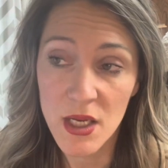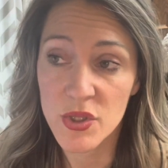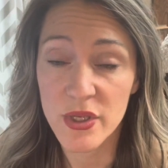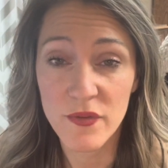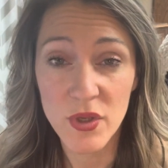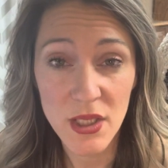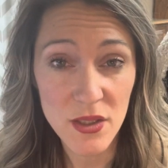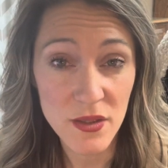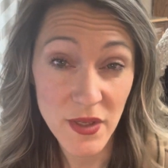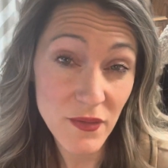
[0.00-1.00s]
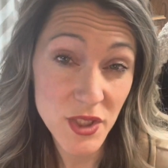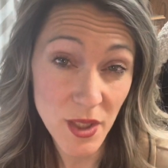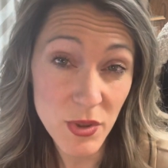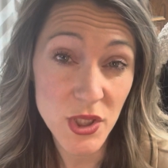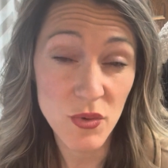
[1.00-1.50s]
So if you have a
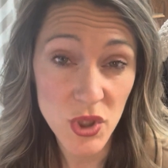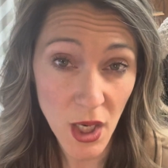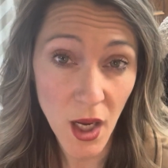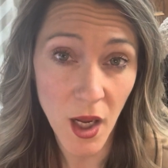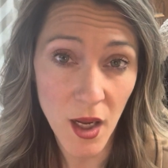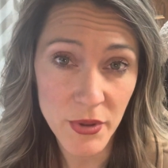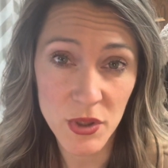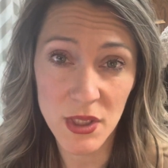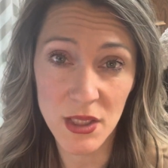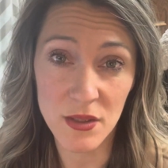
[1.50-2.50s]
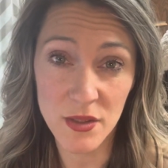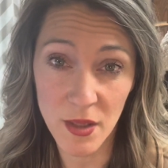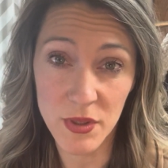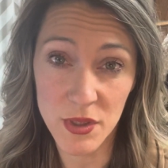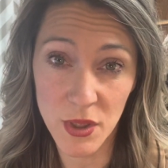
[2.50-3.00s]
W-2 job and you get a
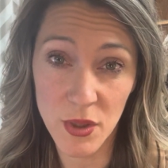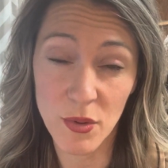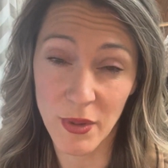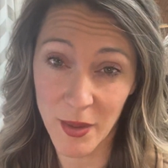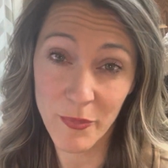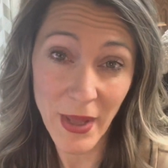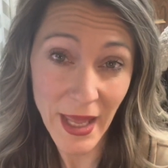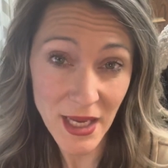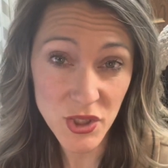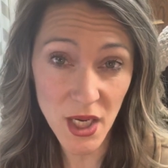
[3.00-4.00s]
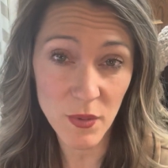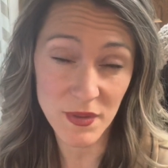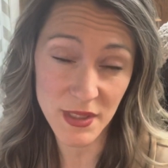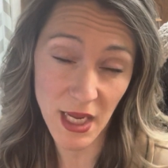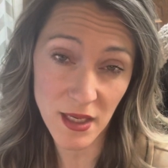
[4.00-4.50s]
W-2, like a paycheck with
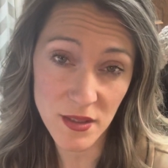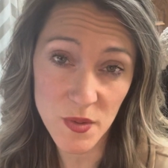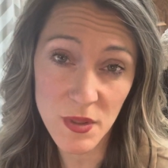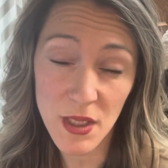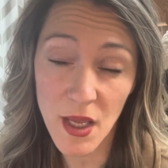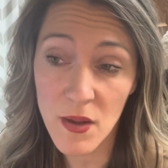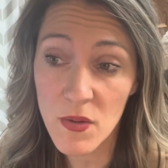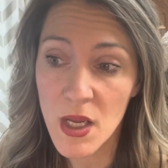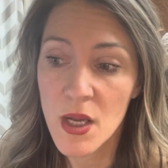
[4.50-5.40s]
taxes withheld,